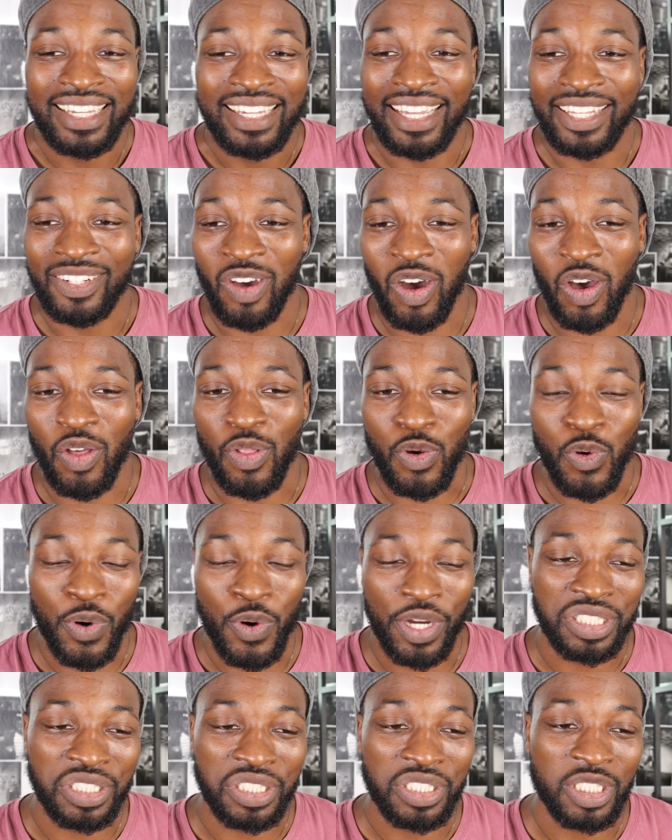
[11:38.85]
and all the
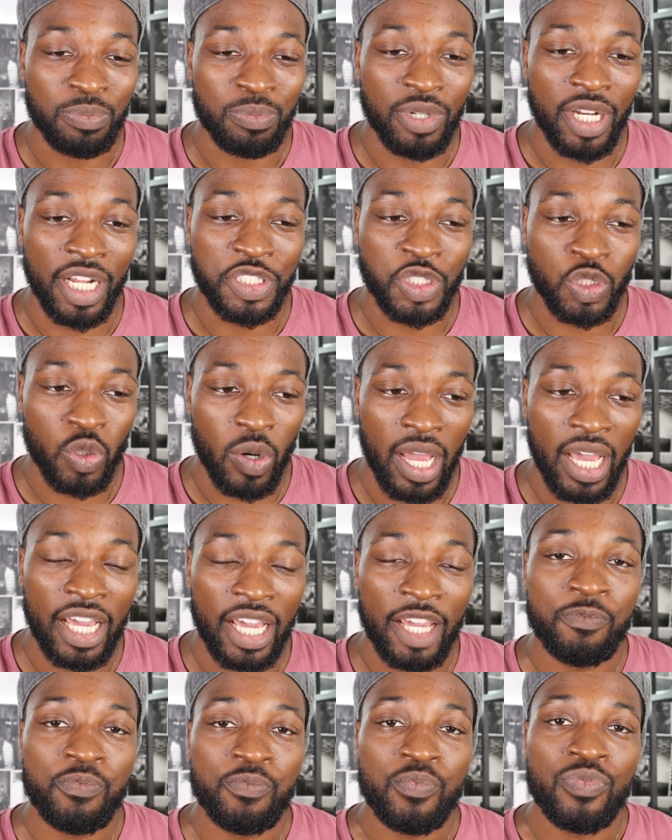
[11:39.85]
questions, but I
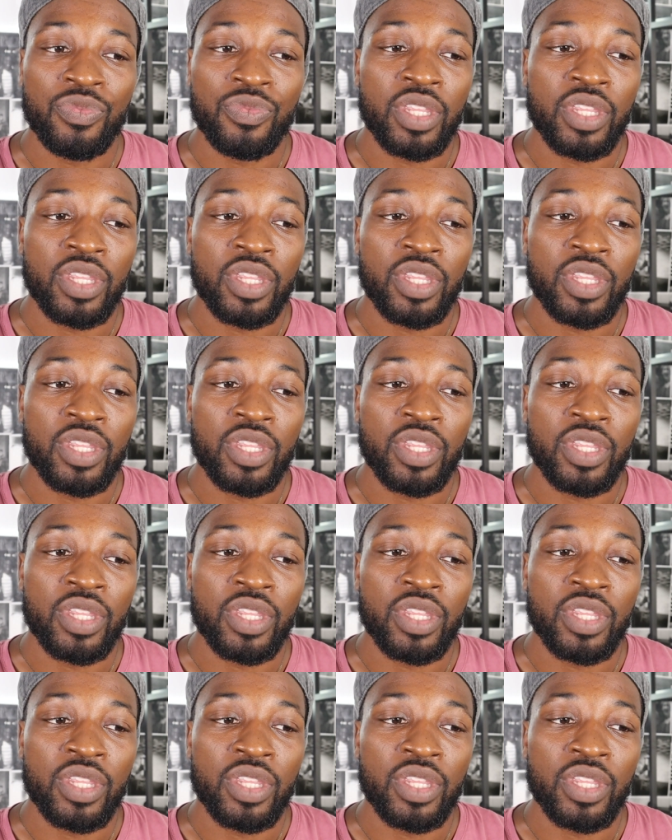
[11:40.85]
tried.